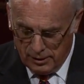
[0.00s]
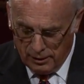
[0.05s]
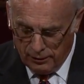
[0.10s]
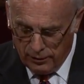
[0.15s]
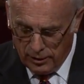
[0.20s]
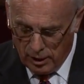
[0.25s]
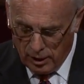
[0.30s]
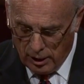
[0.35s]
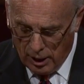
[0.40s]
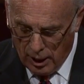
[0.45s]

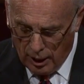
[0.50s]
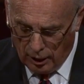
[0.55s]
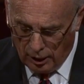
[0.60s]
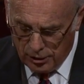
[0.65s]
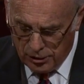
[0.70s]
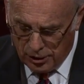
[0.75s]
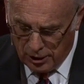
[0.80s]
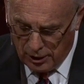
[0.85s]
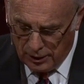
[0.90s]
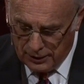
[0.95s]
of the
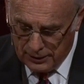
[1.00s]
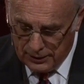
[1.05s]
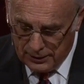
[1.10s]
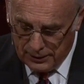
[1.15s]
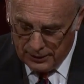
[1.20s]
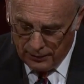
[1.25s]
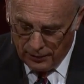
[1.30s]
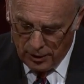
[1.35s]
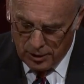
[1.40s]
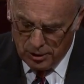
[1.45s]
analogy.
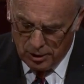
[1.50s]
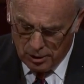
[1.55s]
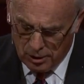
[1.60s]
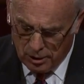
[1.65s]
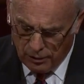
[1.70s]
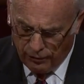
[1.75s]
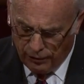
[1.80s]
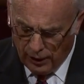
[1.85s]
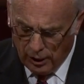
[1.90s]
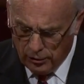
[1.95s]
This
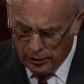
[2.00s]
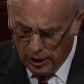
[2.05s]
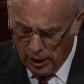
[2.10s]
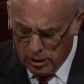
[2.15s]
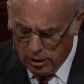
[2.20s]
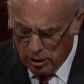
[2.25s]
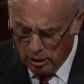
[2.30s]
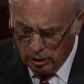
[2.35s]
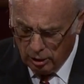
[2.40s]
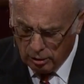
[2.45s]
is the
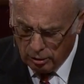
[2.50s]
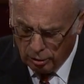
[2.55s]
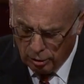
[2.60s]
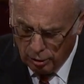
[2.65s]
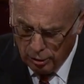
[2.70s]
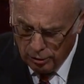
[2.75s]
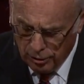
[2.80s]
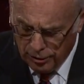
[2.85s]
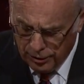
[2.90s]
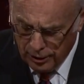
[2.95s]
foundational
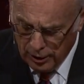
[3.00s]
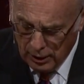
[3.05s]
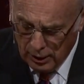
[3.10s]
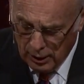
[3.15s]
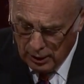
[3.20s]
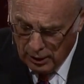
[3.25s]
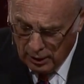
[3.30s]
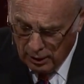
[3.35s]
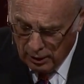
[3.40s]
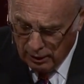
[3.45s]
truth
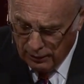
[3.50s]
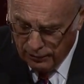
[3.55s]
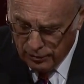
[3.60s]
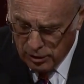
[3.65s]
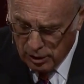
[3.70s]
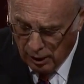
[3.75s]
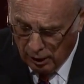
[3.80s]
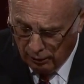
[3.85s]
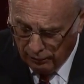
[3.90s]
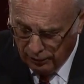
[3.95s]

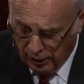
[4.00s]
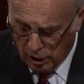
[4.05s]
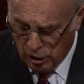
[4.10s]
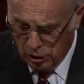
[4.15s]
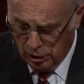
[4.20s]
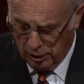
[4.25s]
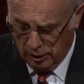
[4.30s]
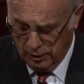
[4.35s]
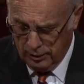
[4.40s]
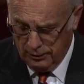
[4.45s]
of
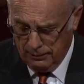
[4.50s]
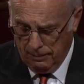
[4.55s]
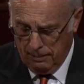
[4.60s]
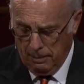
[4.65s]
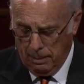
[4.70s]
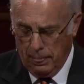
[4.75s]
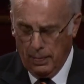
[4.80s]
salvation.